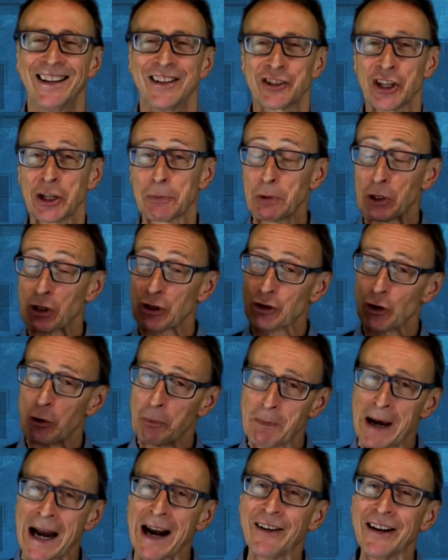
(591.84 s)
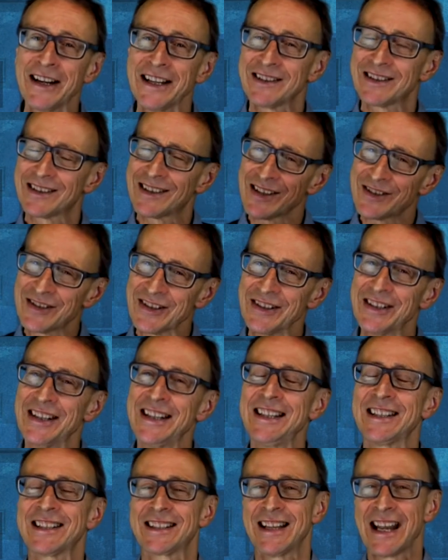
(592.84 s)
Just because you're married doesn't
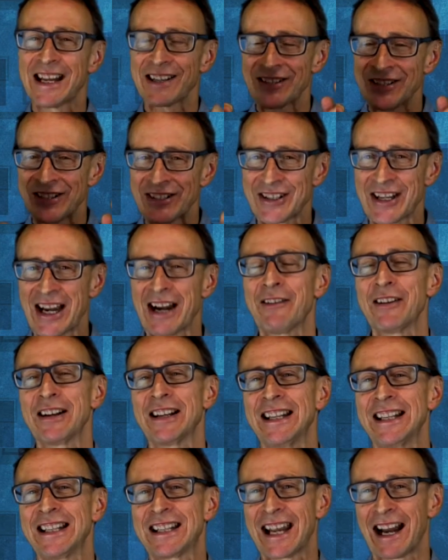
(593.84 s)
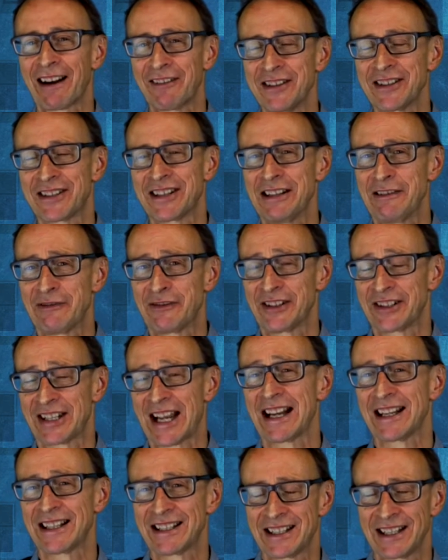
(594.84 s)
necessarily guarantee
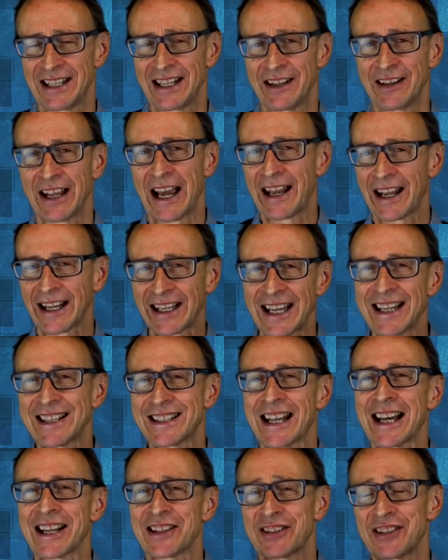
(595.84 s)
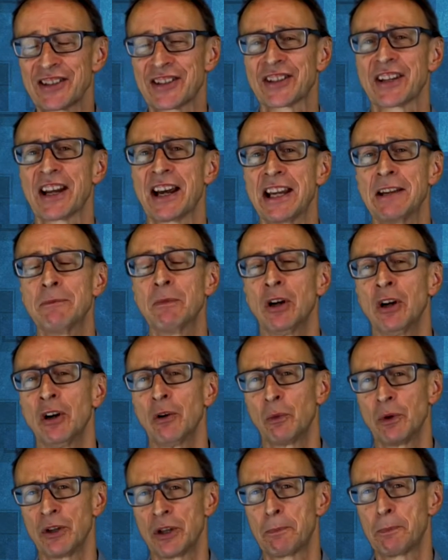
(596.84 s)
fidelity. And I guess that's the same
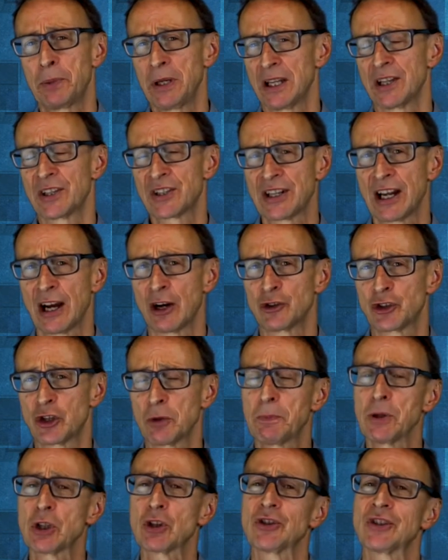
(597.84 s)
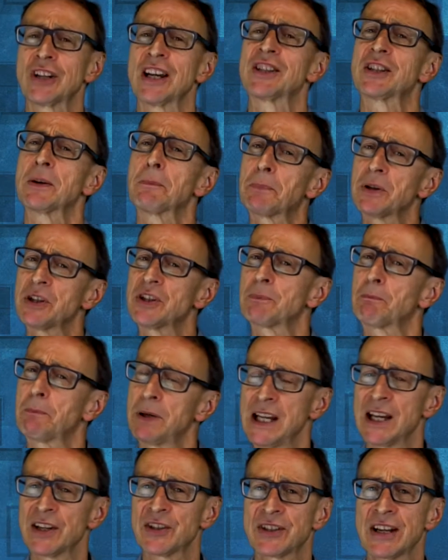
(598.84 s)
with a PSL. Just because there's a
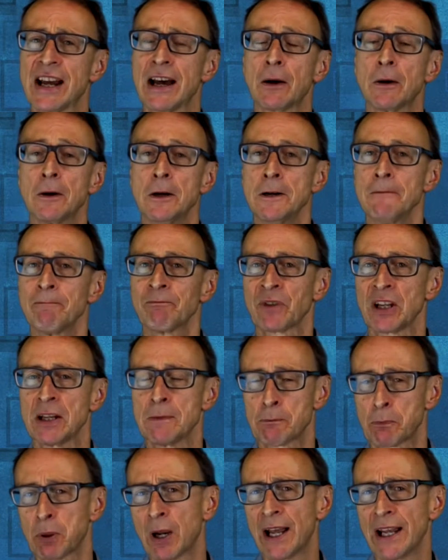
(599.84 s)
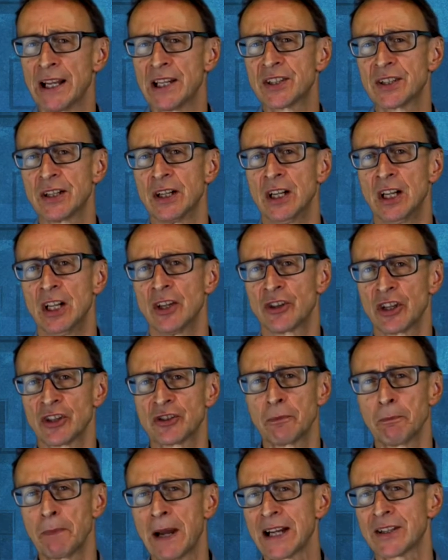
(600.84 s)
PSL in place
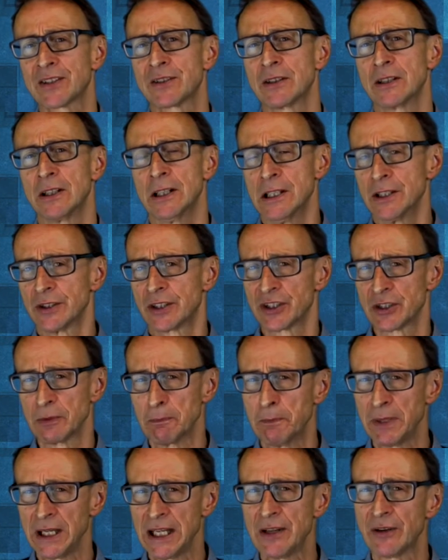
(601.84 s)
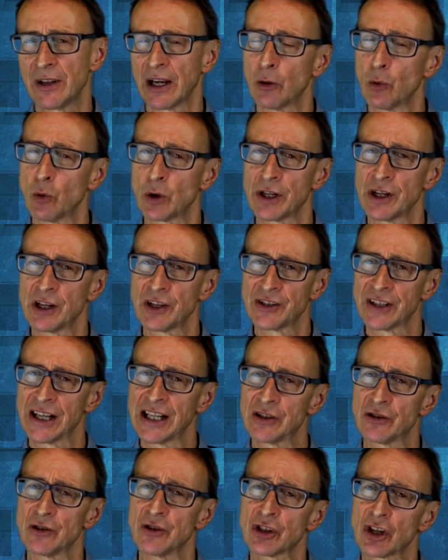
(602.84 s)
doesn't mean that
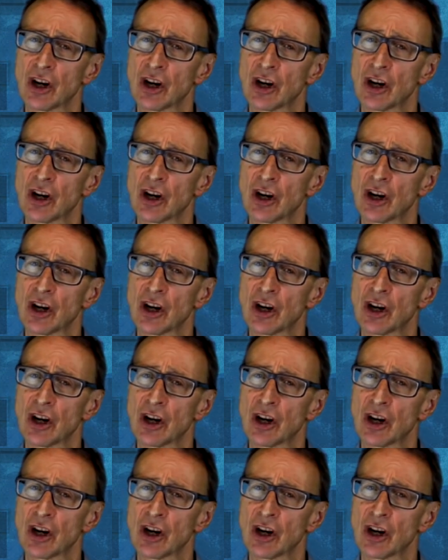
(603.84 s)
organisations